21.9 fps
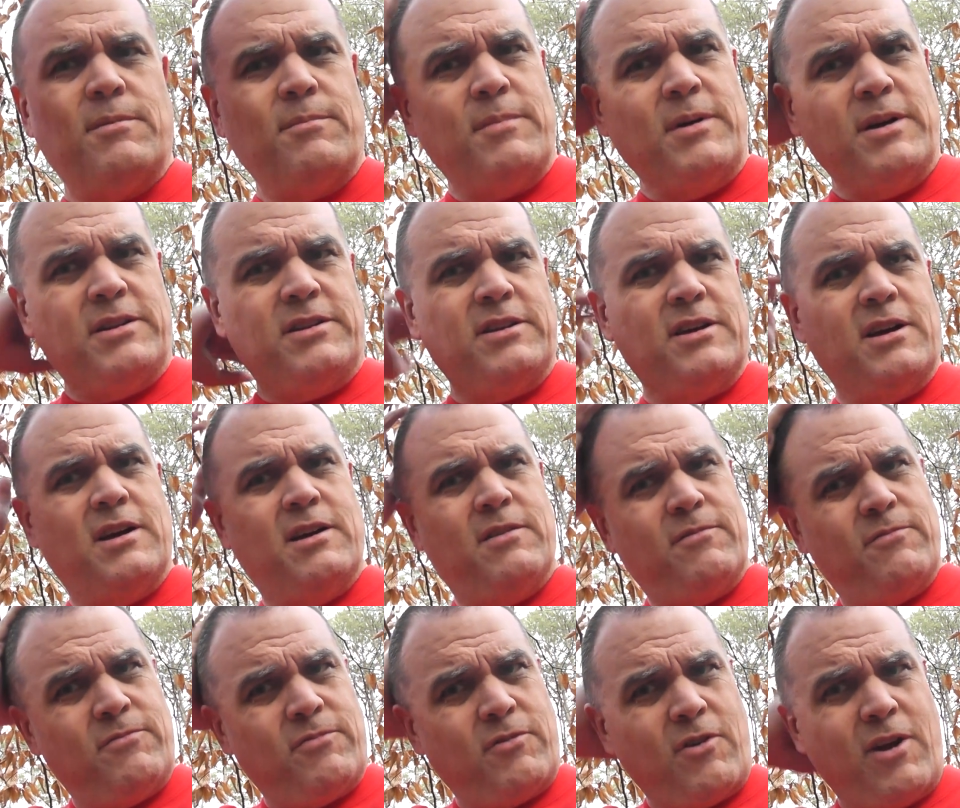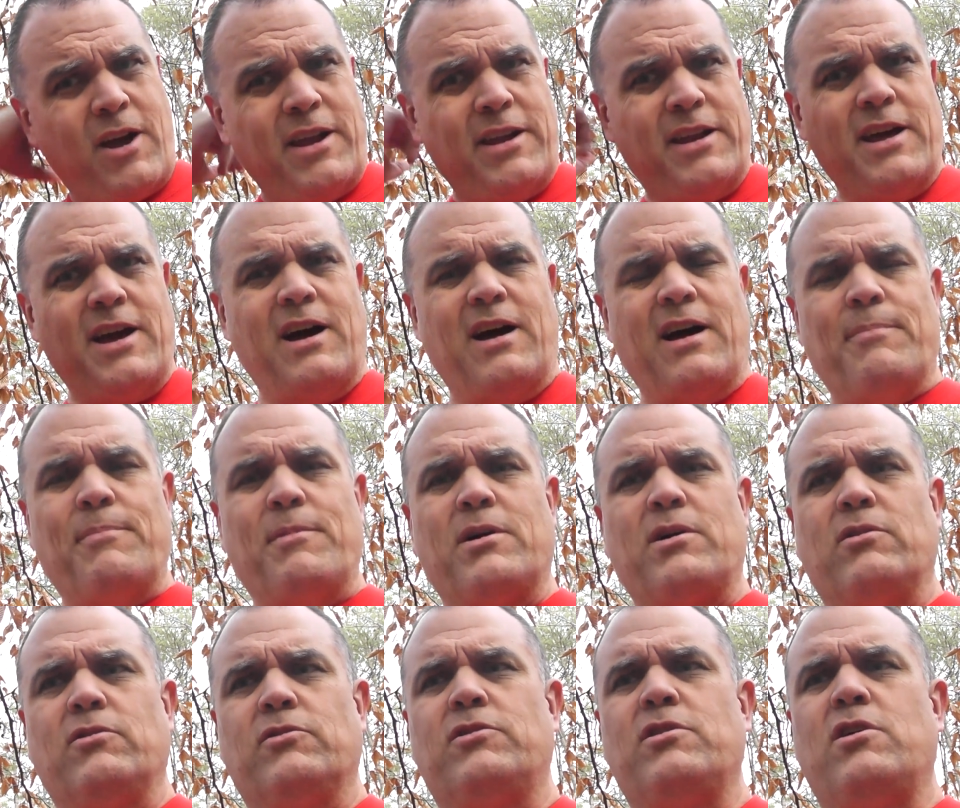But for right now, I'm
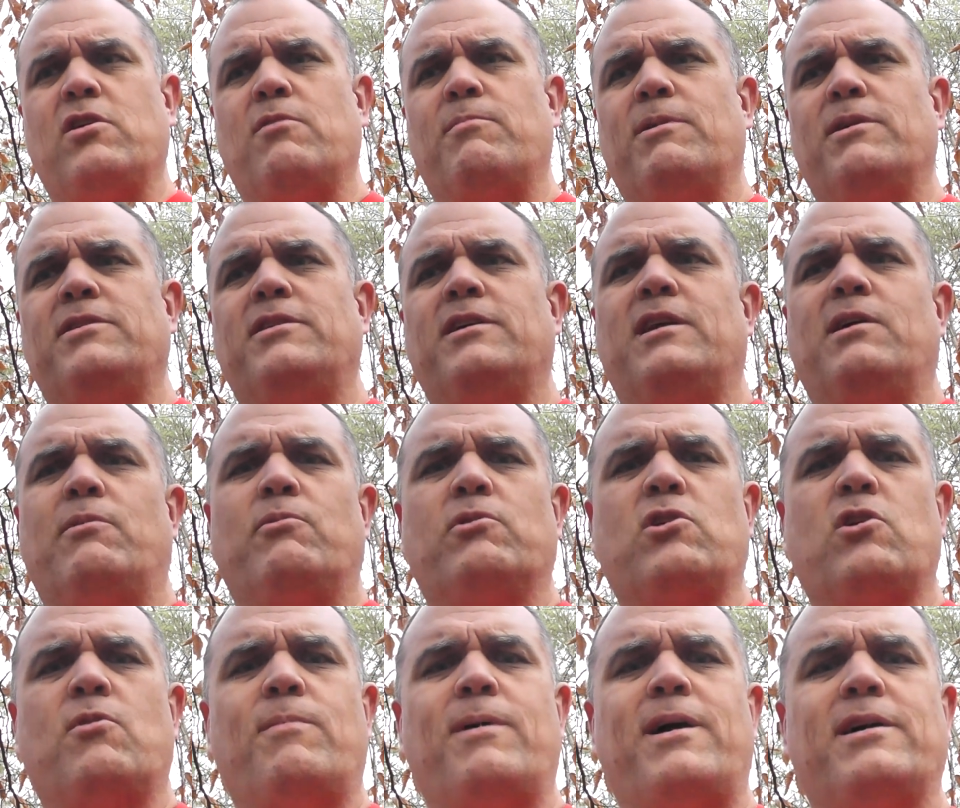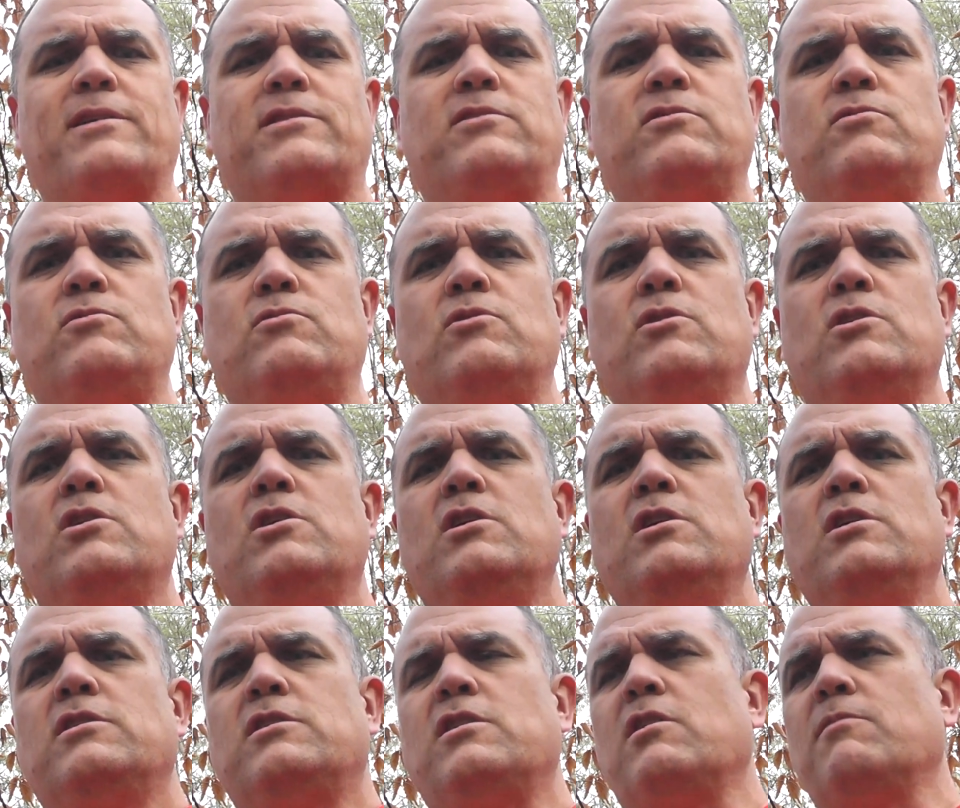not going to talk about that. I want to go back to
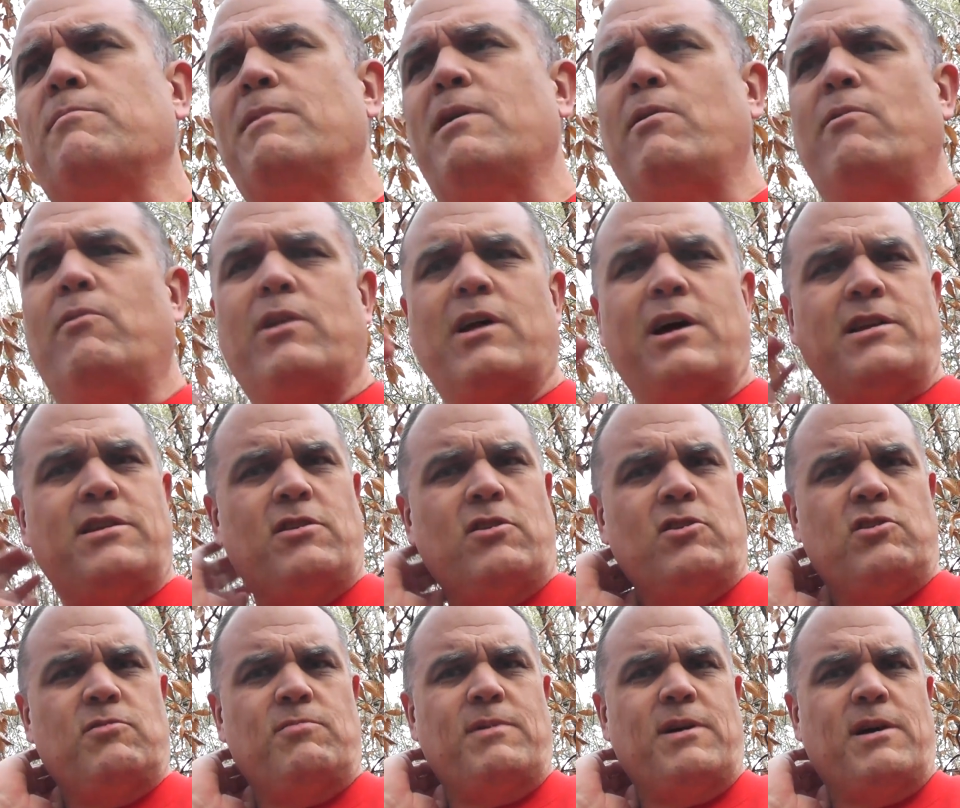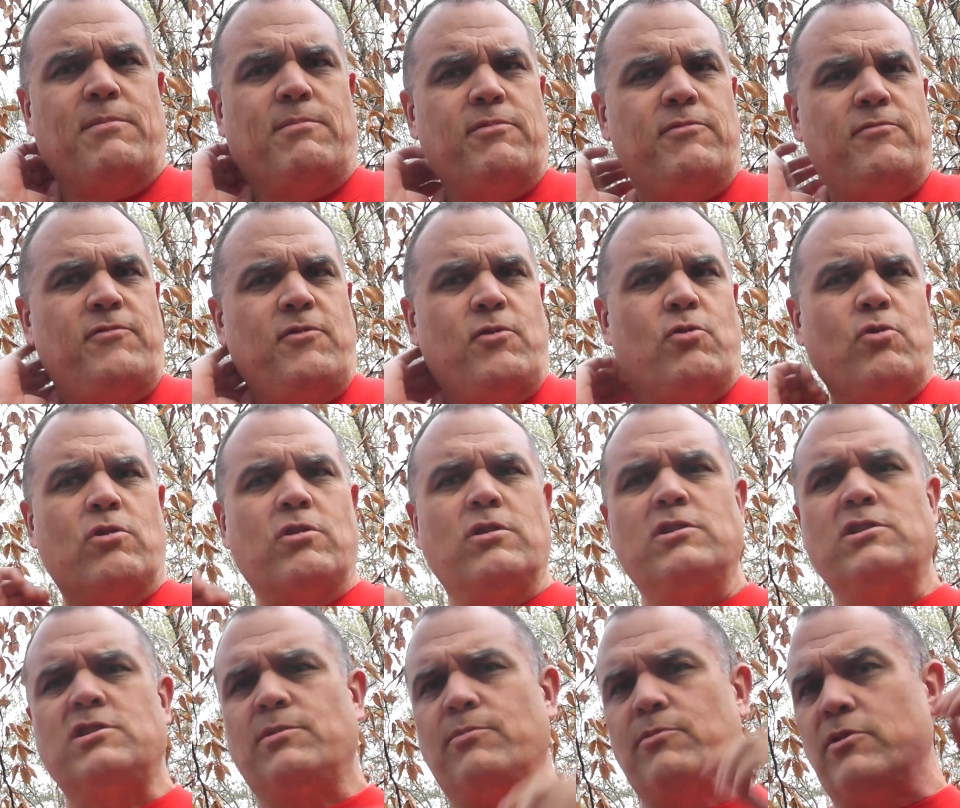talking about what I talked about before
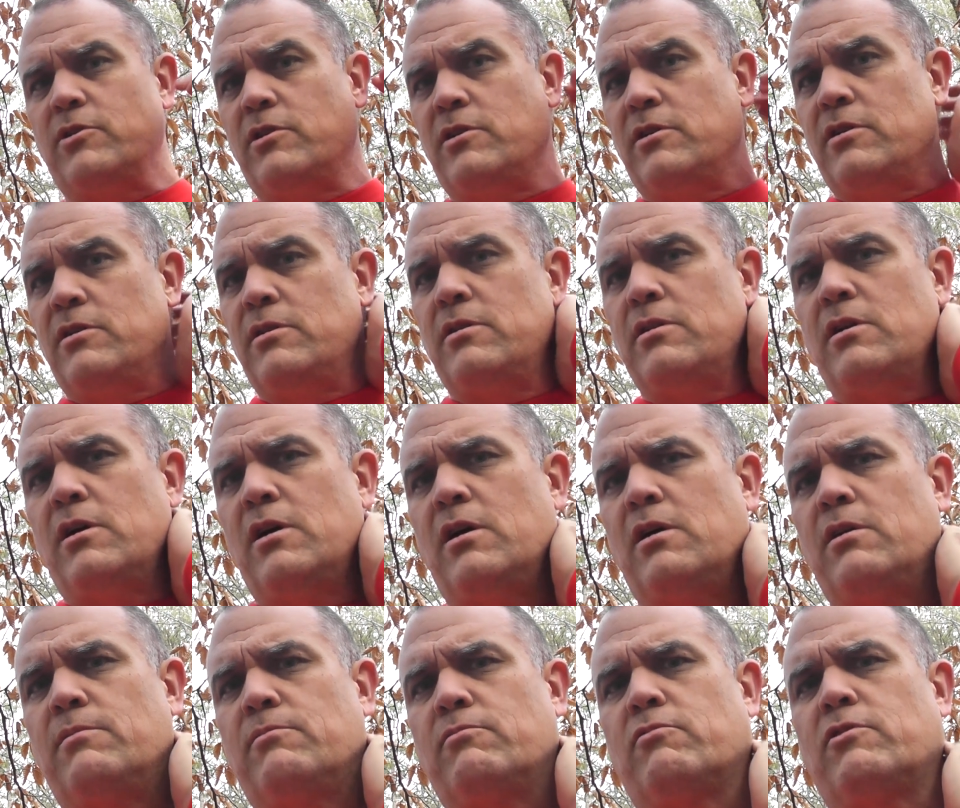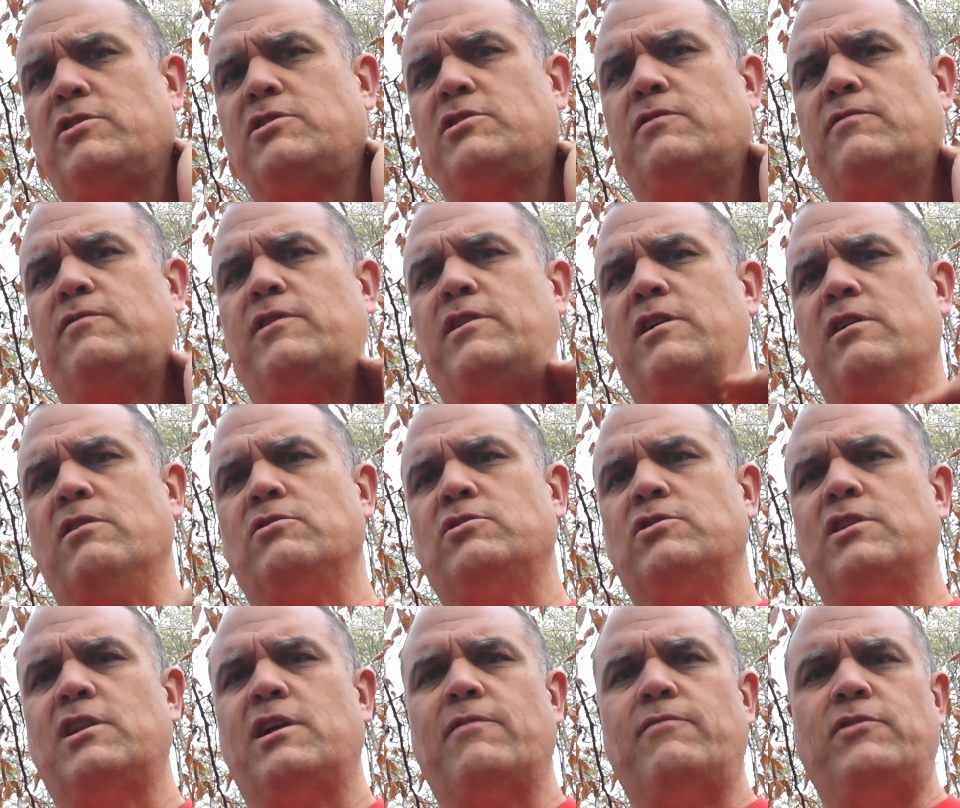in some of the recent videos
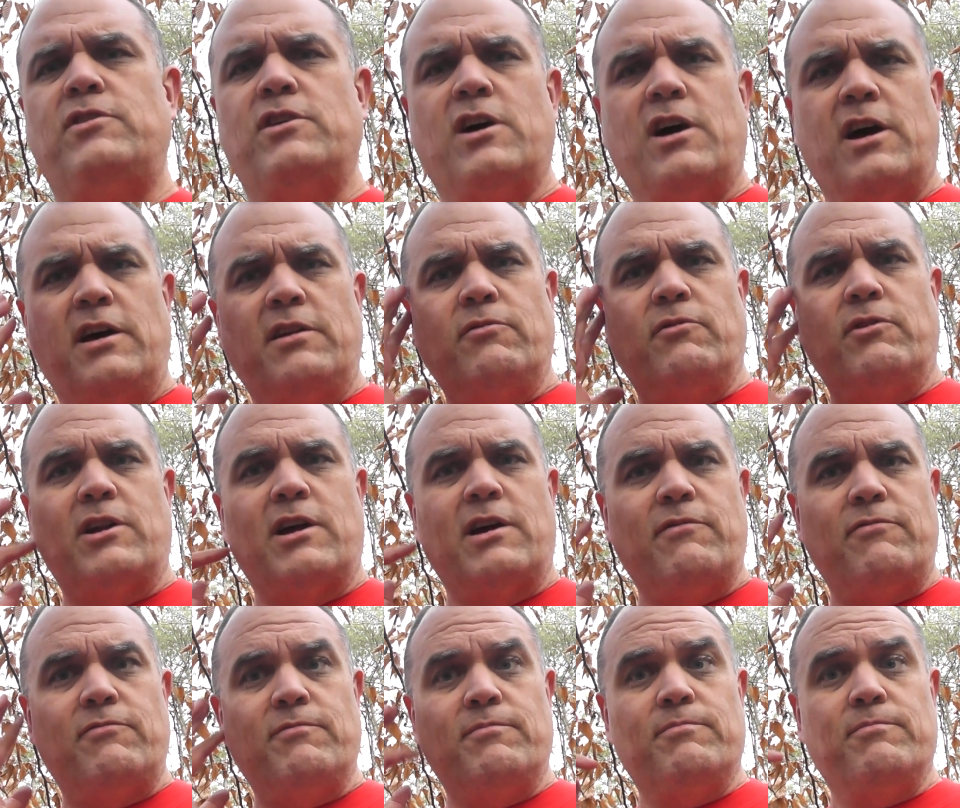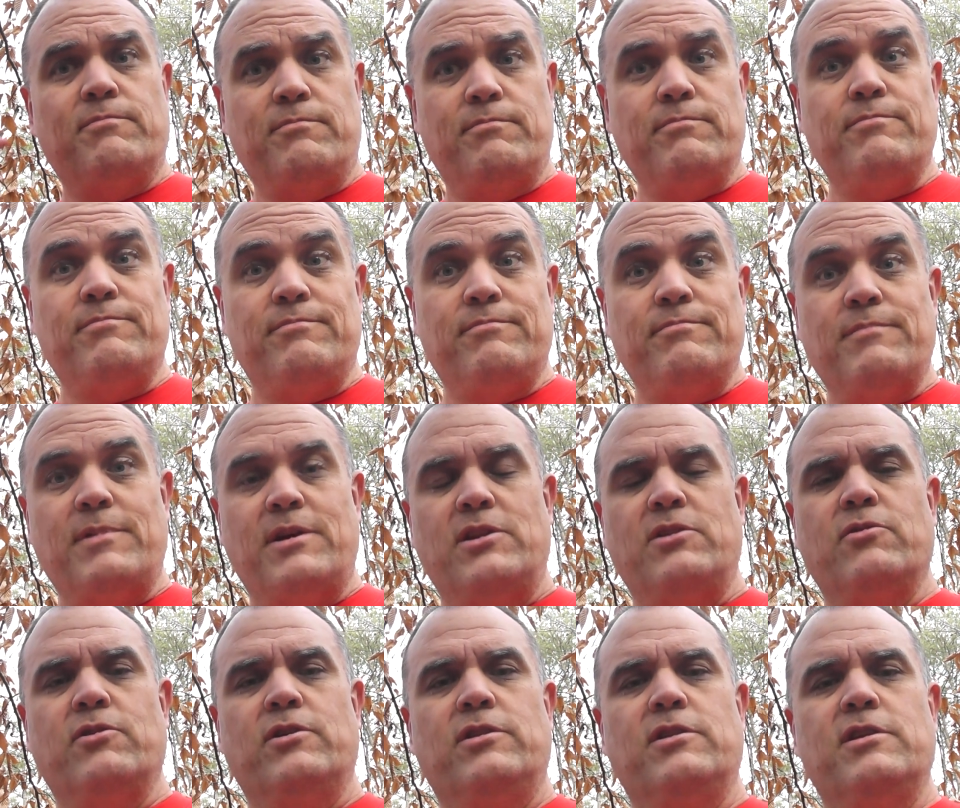that I've done when I've been
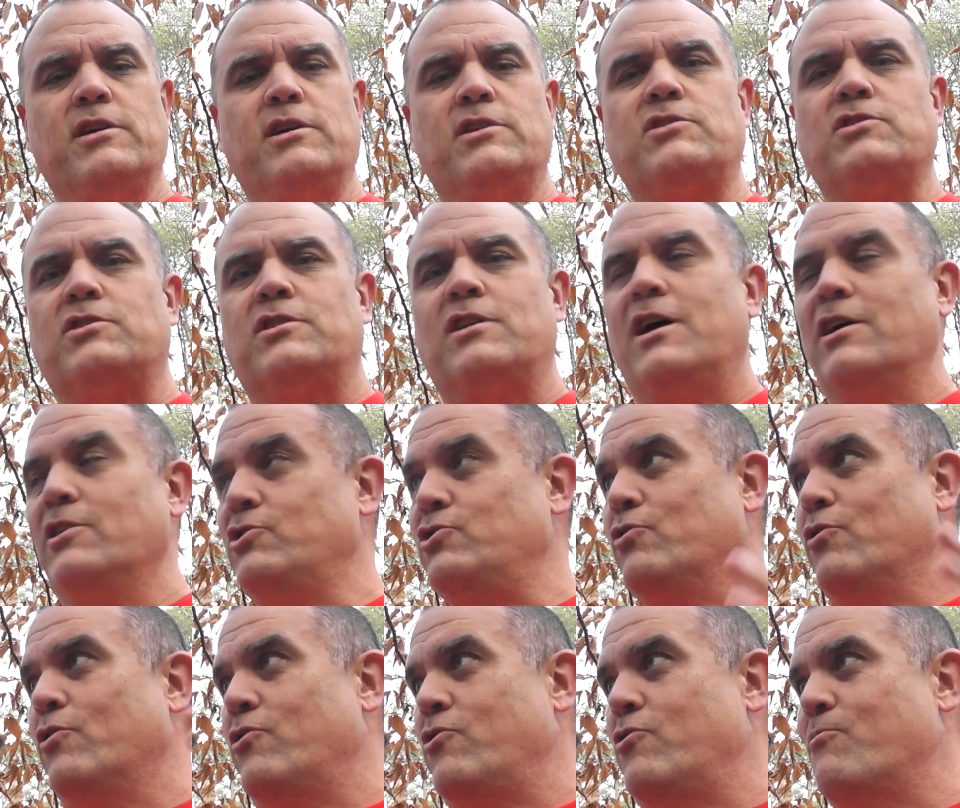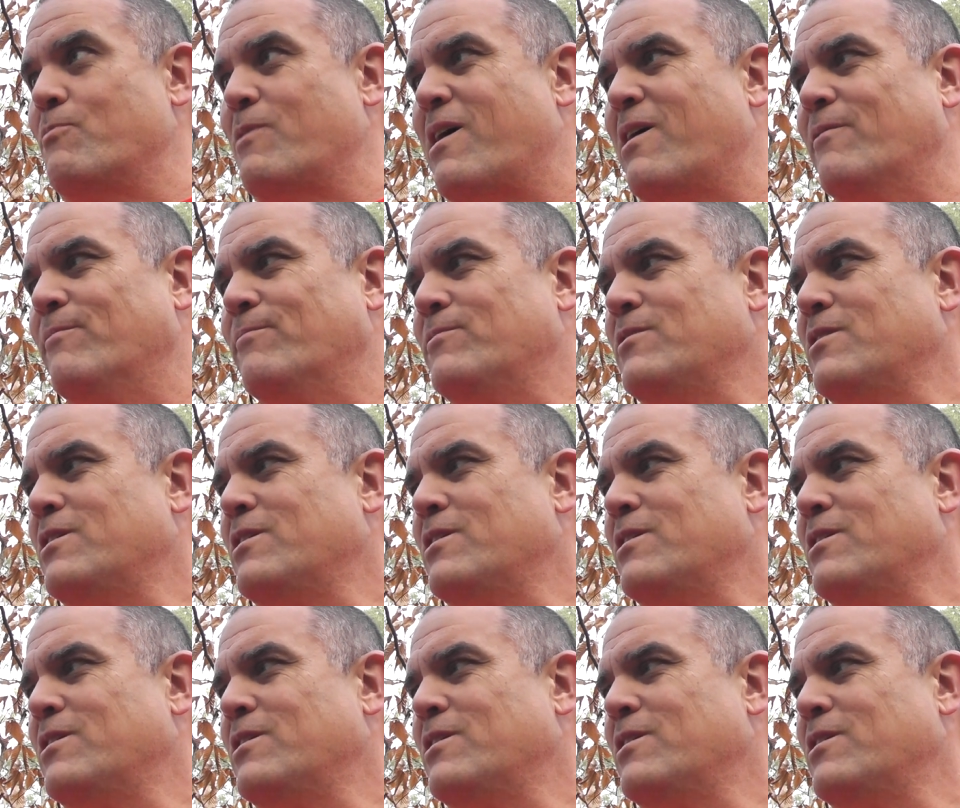doing this and not showing you my